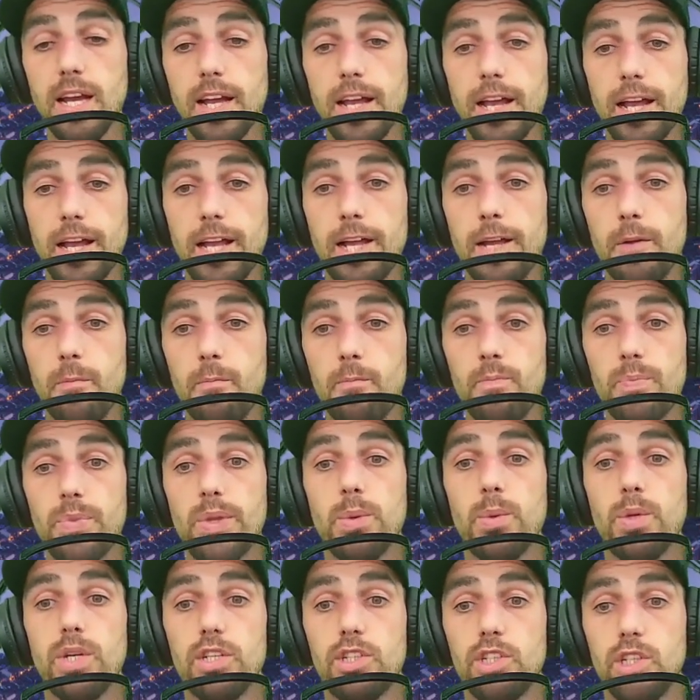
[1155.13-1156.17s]
Um, while
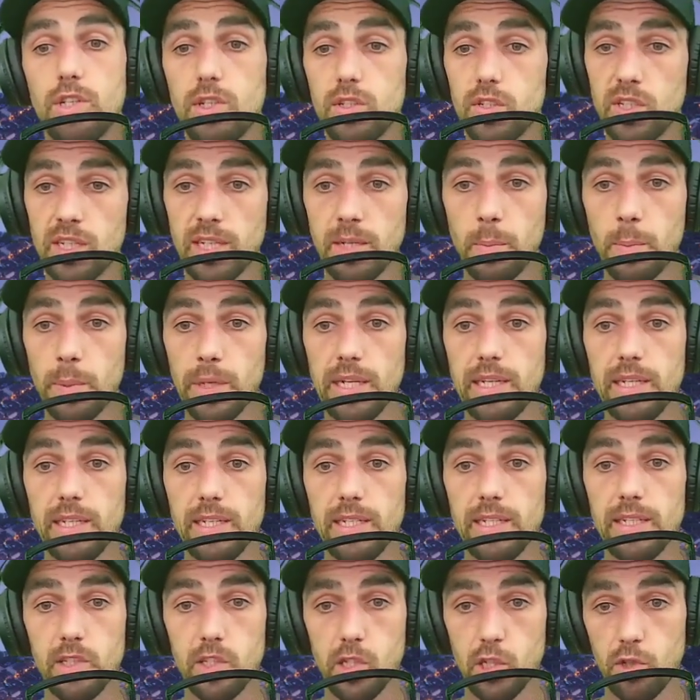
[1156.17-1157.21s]
she doesn't completely
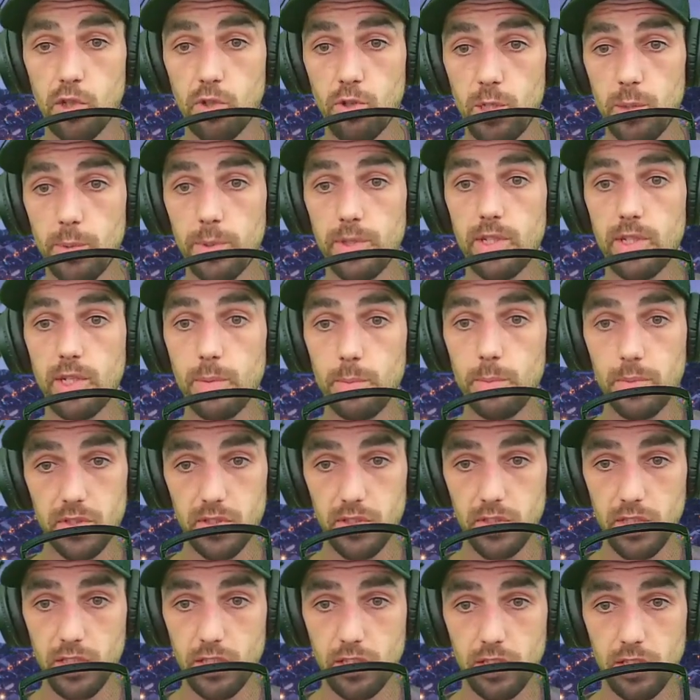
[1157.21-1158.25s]
disagree with their
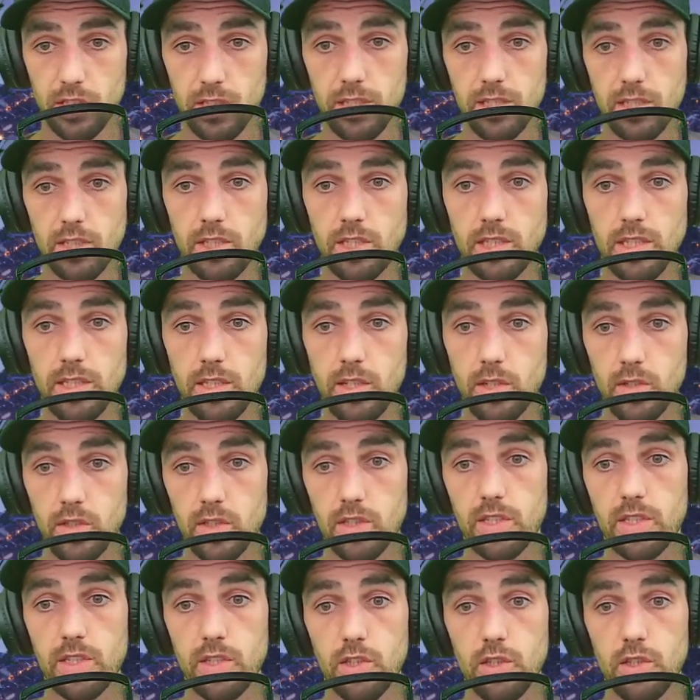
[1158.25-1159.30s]
position, she does
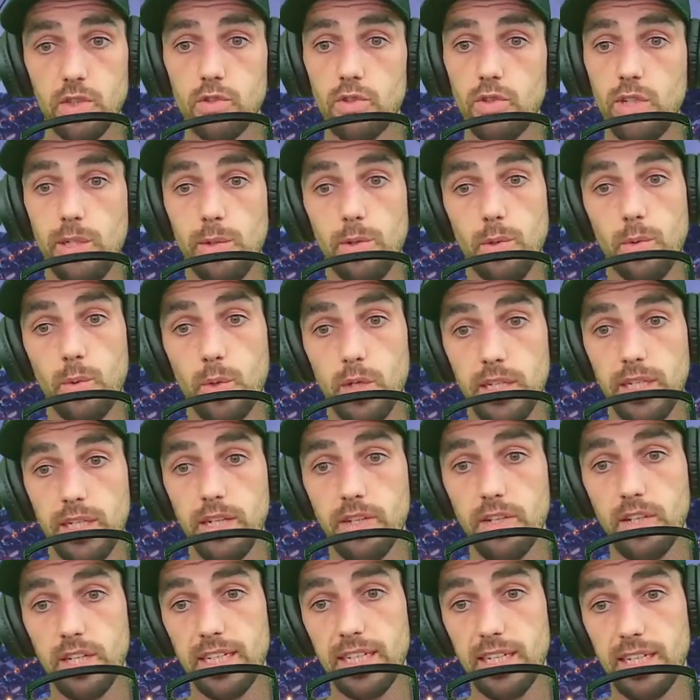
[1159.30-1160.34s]
disagree with why they're
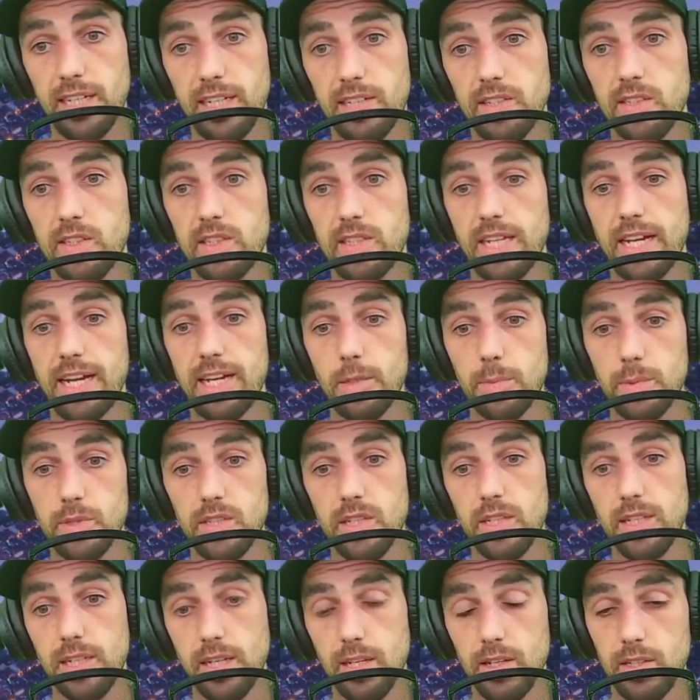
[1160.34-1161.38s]
against cannabis
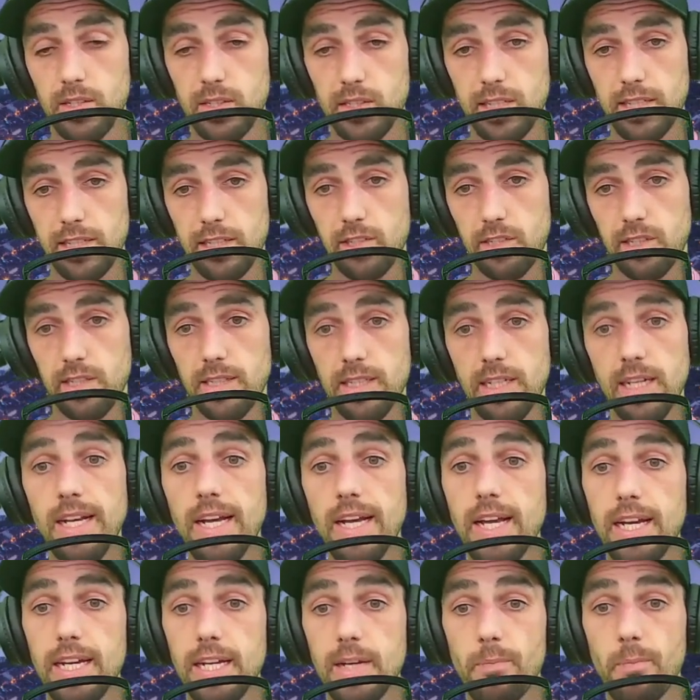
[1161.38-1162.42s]
legalization,
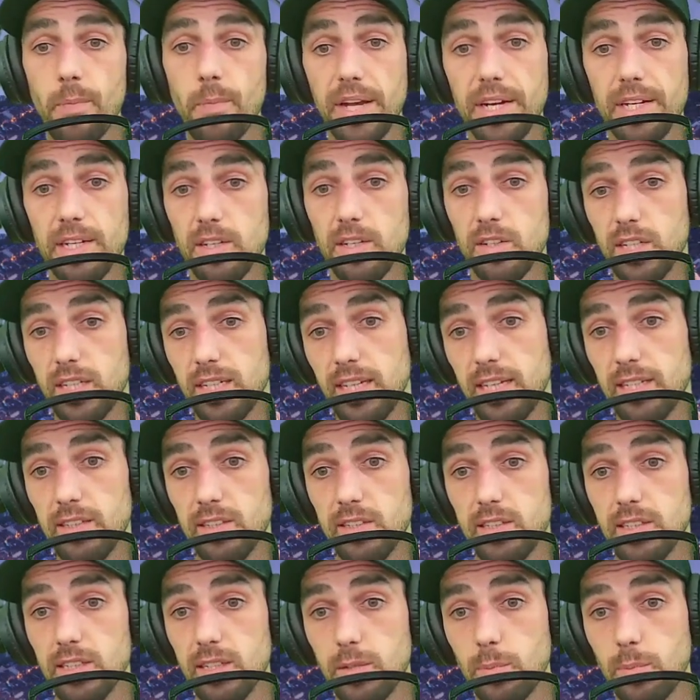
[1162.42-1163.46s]
and they're against
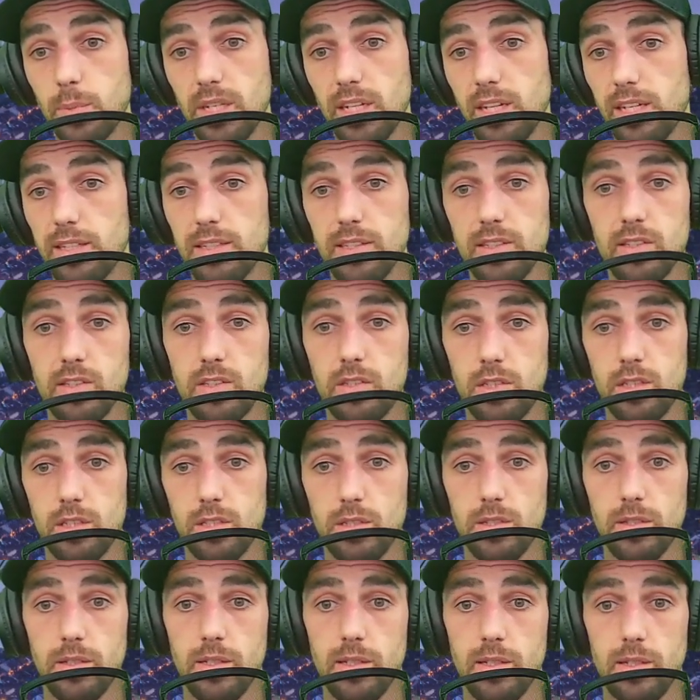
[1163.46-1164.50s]
it because you know,
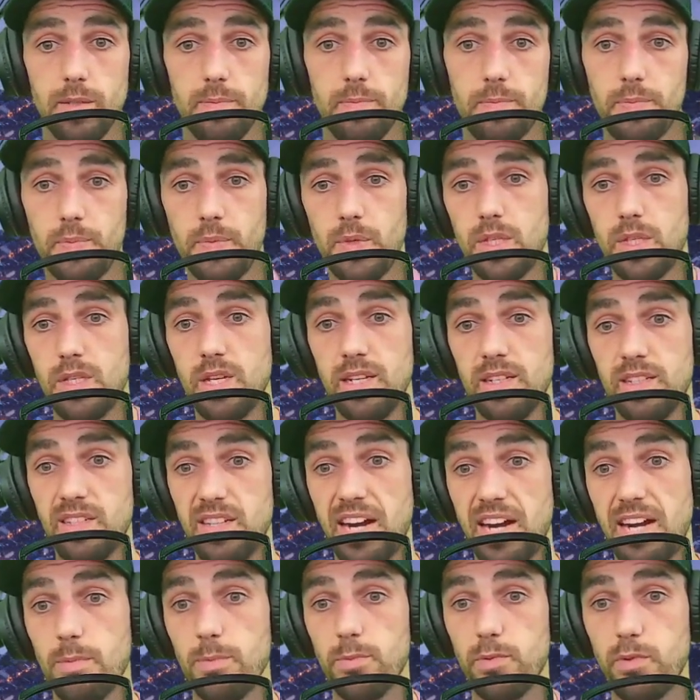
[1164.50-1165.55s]
oh, it's
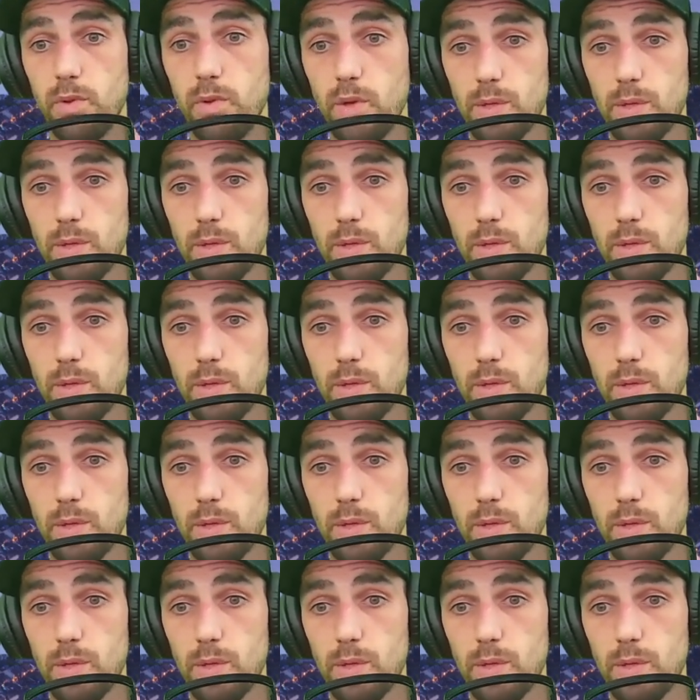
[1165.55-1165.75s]
harmful,